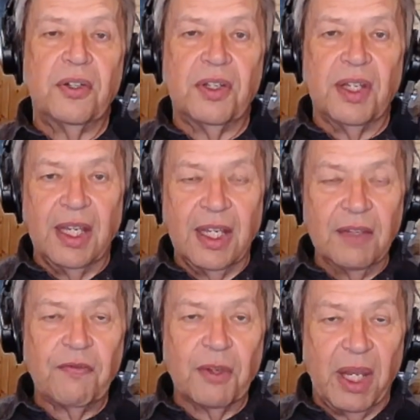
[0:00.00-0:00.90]

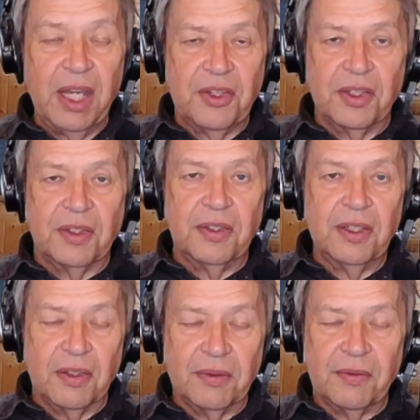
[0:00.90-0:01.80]
Seriously,
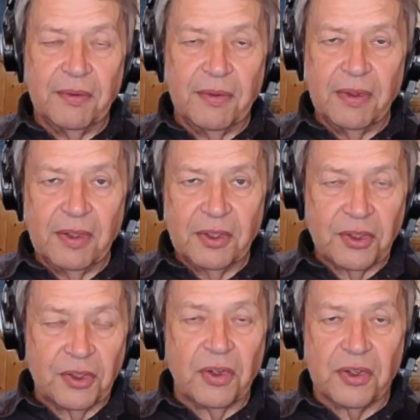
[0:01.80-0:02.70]
it can hurt,
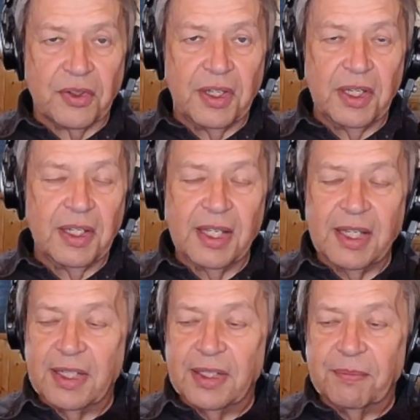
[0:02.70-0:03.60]

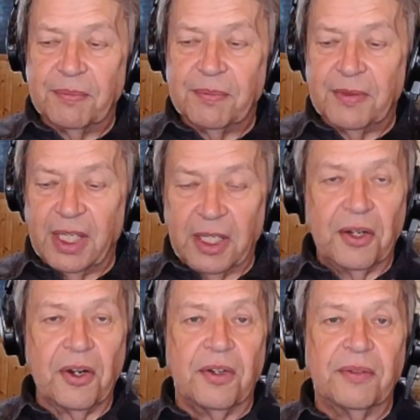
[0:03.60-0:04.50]
cause pain. It can
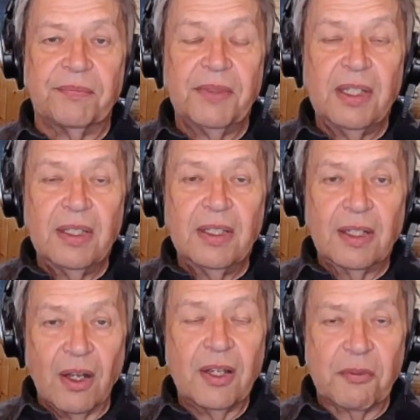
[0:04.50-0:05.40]
cause physical
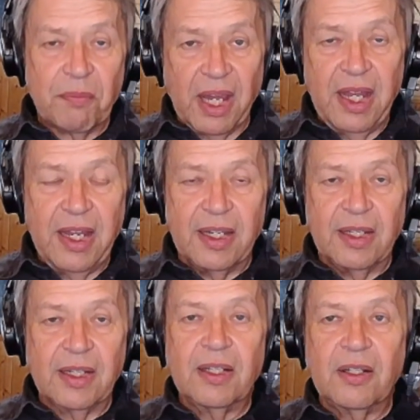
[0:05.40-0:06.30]
damage
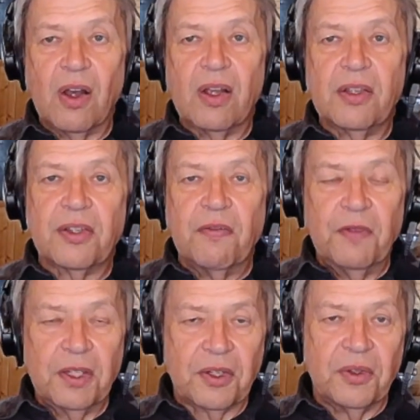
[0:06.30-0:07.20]
not
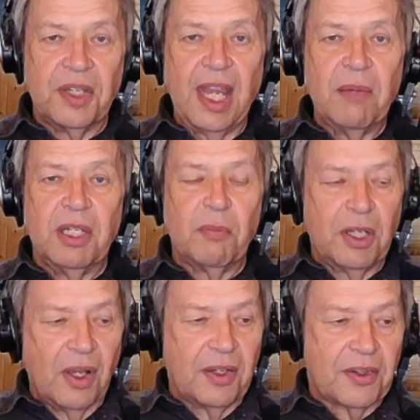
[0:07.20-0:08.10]
because
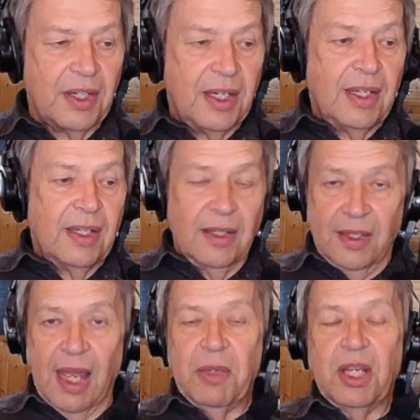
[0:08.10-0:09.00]
you should let it